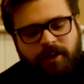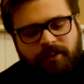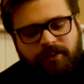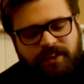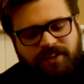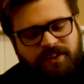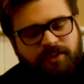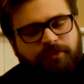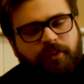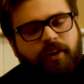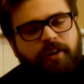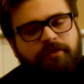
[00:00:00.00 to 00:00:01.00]
This is a
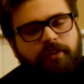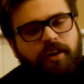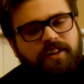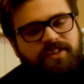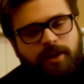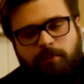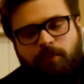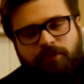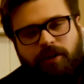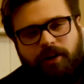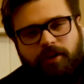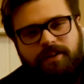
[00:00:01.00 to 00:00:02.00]
very, very simple
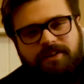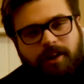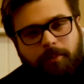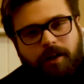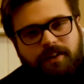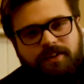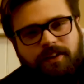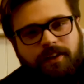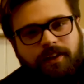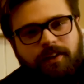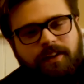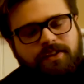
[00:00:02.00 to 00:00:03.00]
fragrance on my
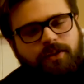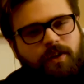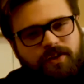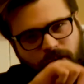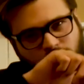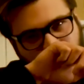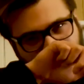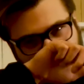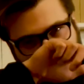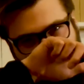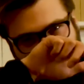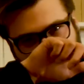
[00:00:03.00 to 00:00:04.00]
skin. It starts off
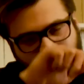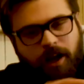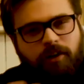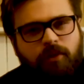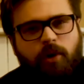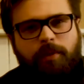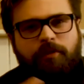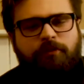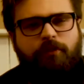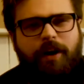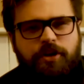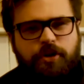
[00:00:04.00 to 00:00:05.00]
a little bit
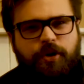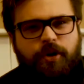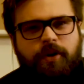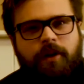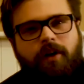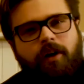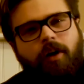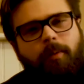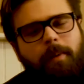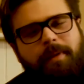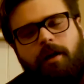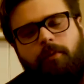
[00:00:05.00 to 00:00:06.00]
fresher.
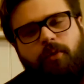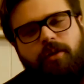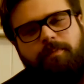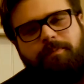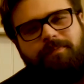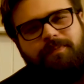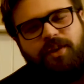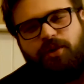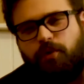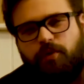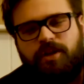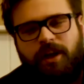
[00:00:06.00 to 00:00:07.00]
I'm not really
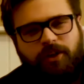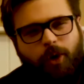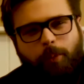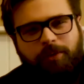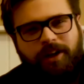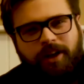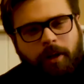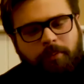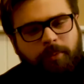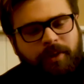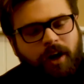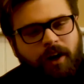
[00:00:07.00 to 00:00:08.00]
huge on the opening, I'm
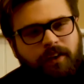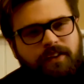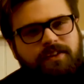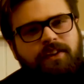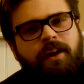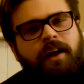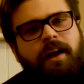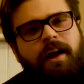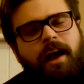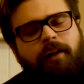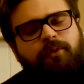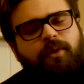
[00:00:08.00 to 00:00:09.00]
going to be honest.
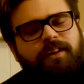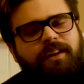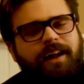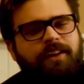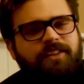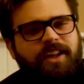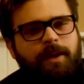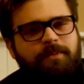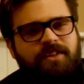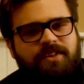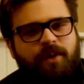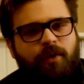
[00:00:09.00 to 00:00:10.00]
After it kind of tames
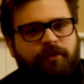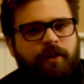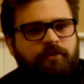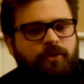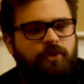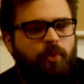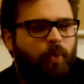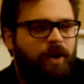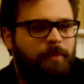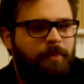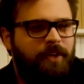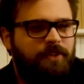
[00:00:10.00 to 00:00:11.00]
itself after
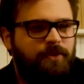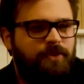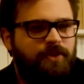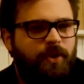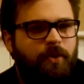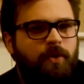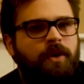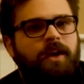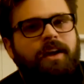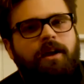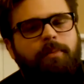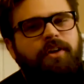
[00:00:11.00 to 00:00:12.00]
20 minutes or so,
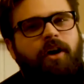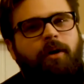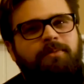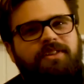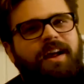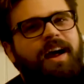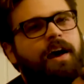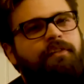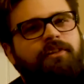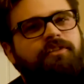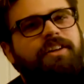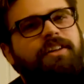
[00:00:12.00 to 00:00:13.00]
it becomes a
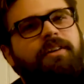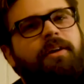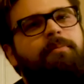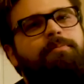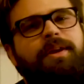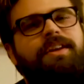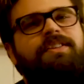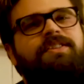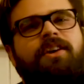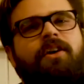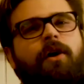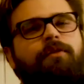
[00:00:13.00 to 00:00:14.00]
heavenly
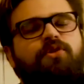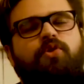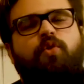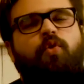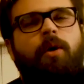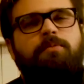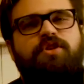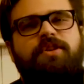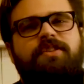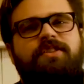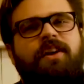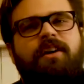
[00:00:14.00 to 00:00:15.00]
piece of
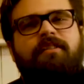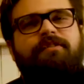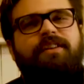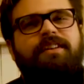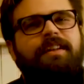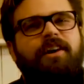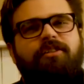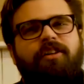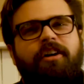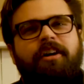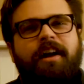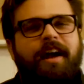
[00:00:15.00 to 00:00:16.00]
scrumptious
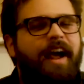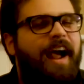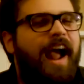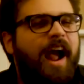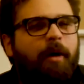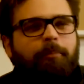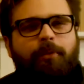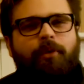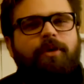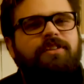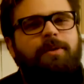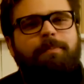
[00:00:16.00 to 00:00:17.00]
vanilla,
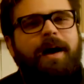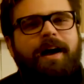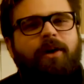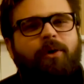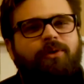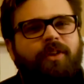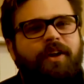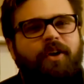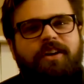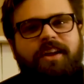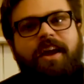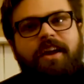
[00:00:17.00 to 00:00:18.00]
amber, tobacco
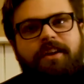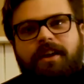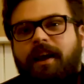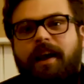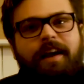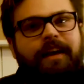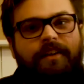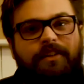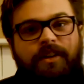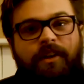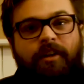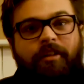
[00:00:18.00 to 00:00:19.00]
layered cake. It
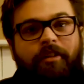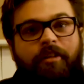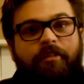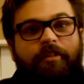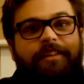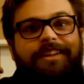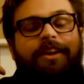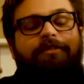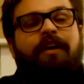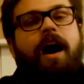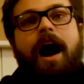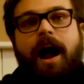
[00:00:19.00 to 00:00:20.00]
is
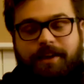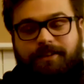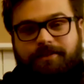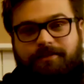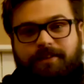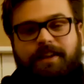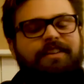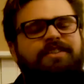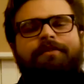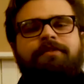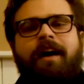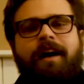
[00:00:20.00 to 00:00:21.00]
divine. It is
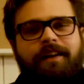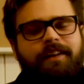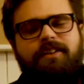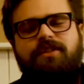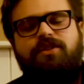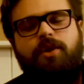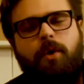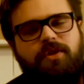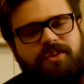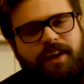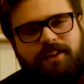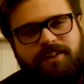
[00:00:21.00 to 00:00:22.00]
divine. It is so
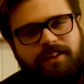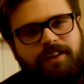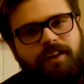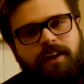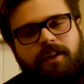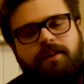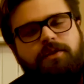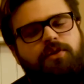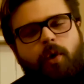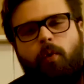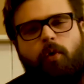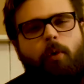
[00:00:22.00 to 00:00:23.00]
sexy,
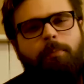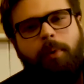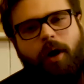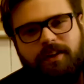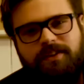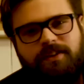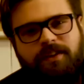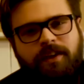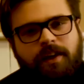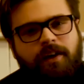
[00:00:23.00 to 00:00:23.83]
so robust,